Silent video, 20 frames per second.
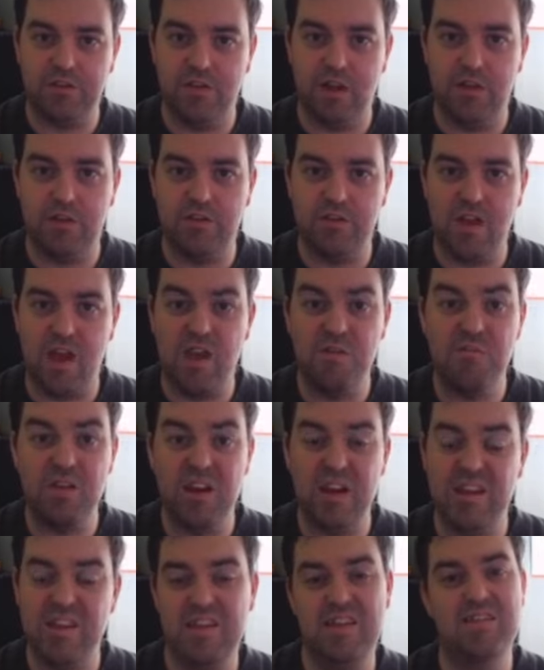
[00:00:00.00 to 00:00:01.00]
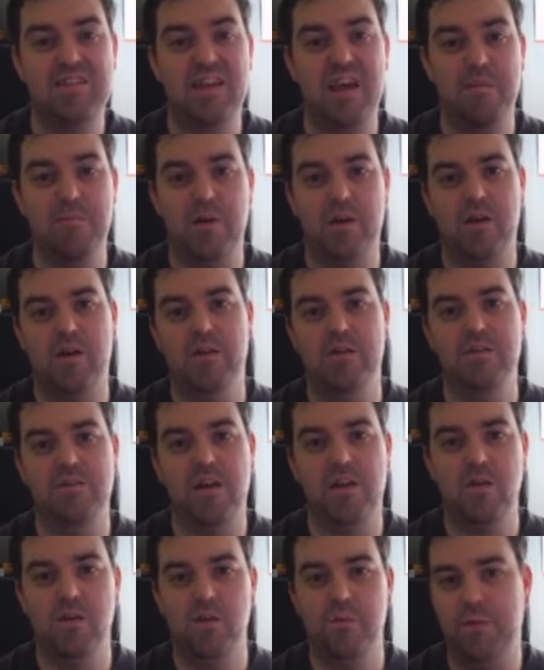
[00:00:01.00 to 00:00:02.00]
the whole time, and I need to get my
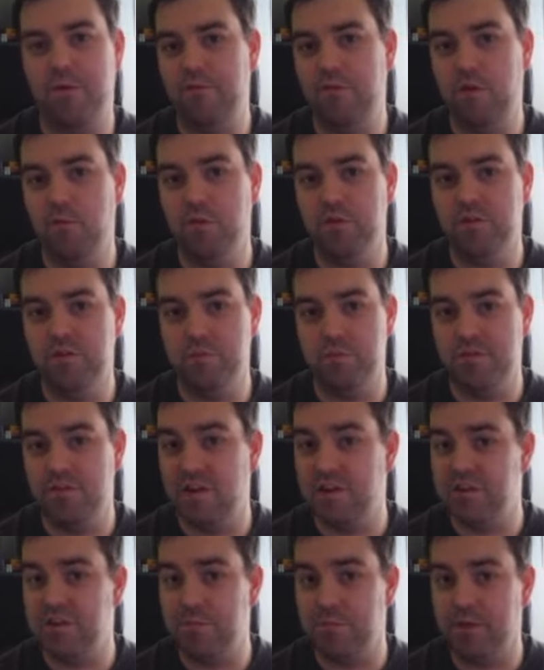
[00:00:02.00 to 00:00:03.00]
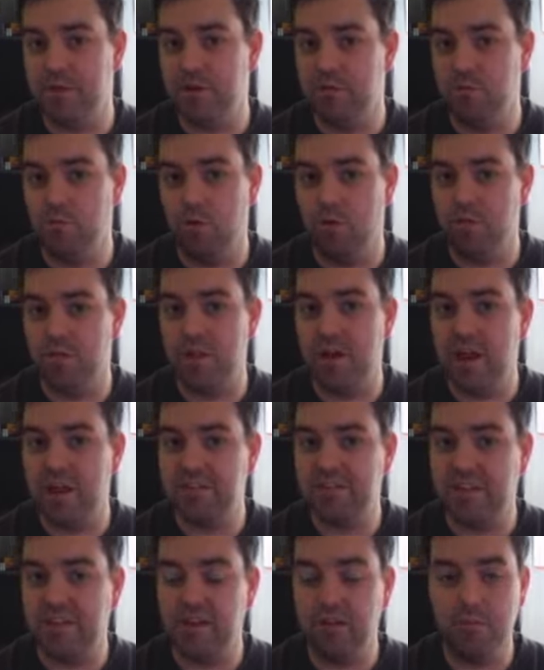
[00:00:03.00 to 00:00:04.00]
content up if I want to potentially become one of the
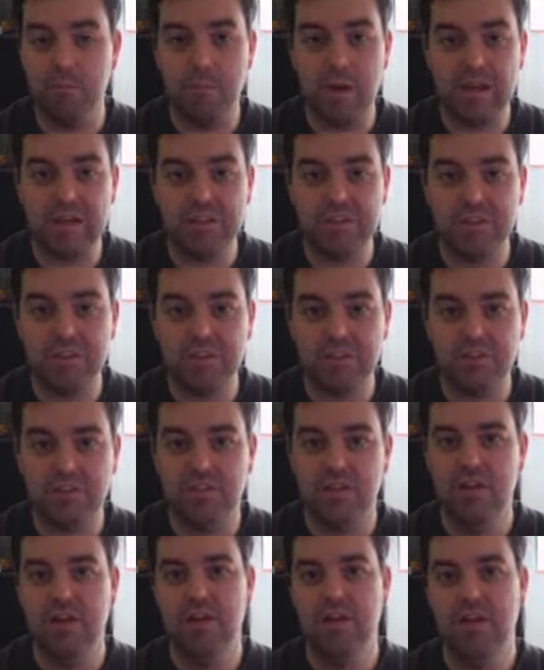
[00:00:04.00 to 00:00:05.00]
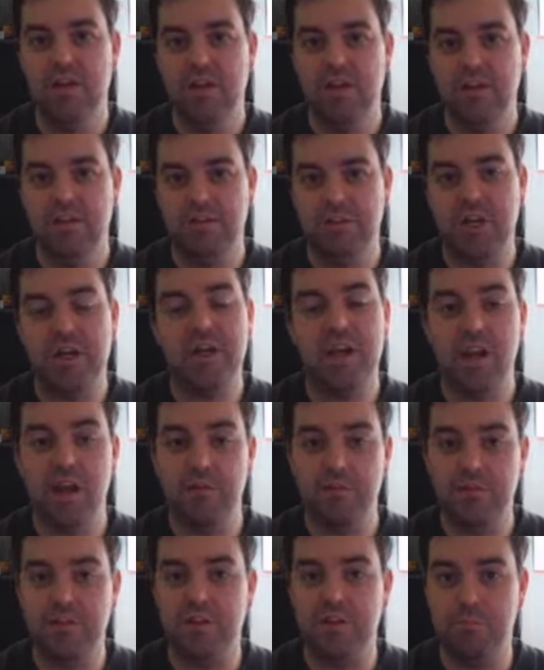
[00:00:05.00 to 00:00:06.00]
next England managers. Jack and
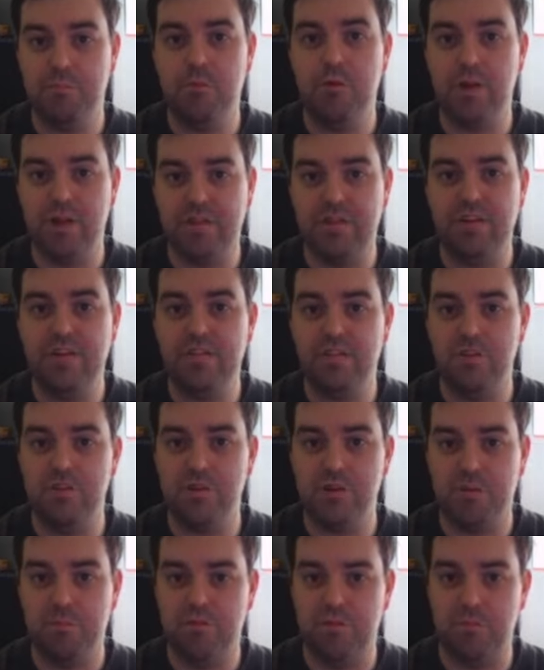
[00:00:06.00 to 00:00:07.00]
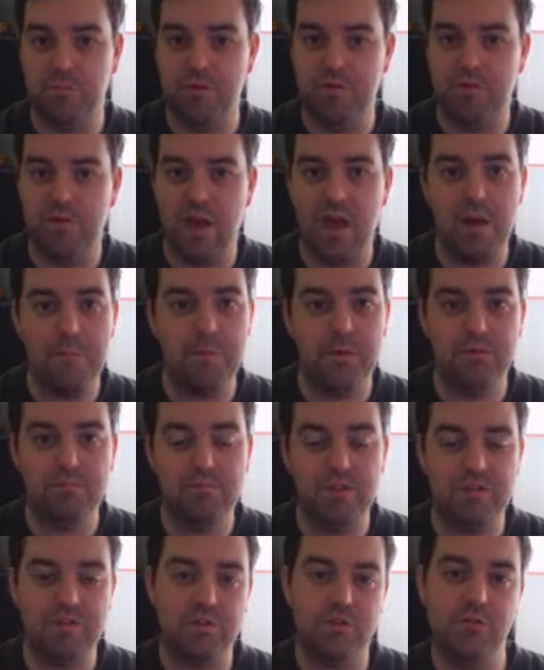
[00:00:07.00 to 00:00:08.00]
Aaron did a pretty decent job, to be fair, but
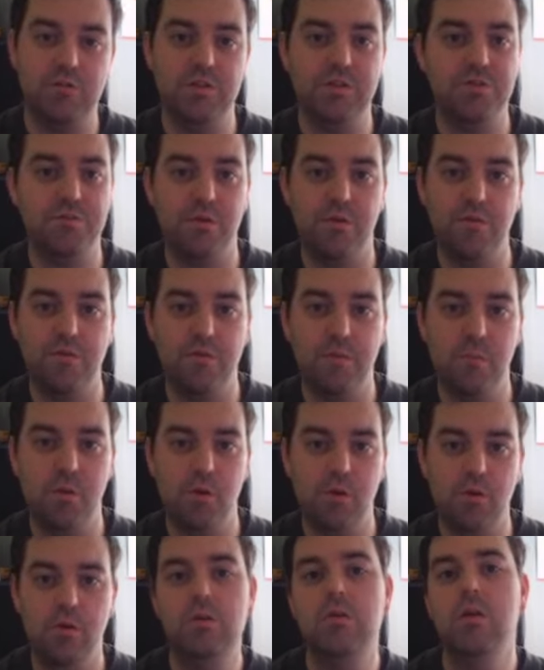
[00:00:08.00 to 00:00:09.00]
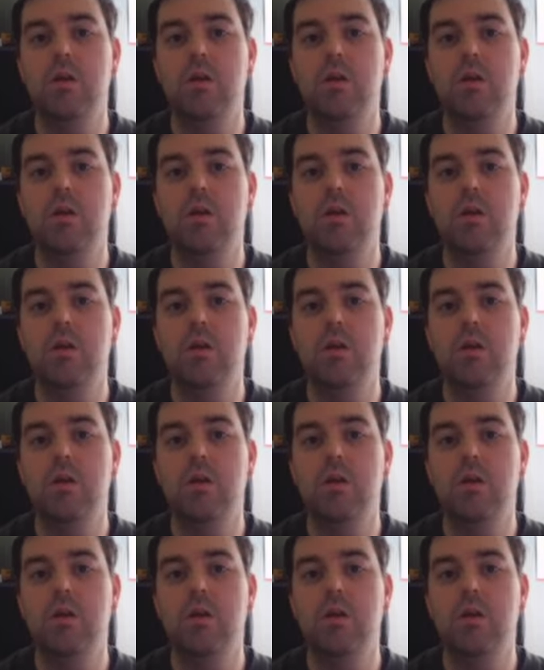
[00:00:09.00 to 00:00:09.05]
there's always room for more.